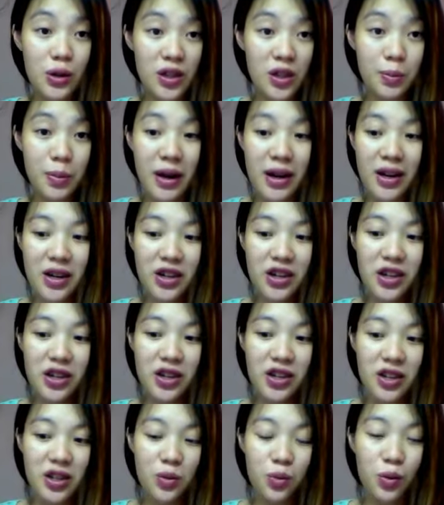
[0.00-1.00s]
sponge and
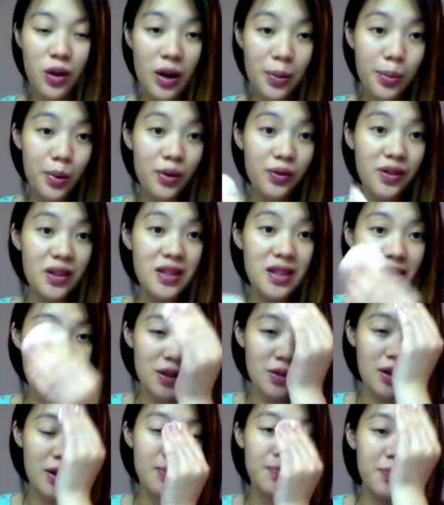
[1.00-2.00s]
just wipe off the CC
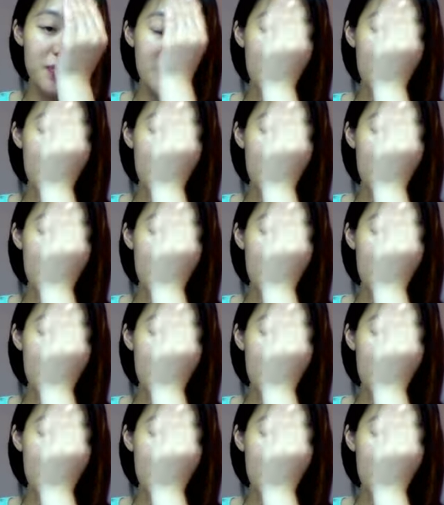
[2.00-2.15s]
cream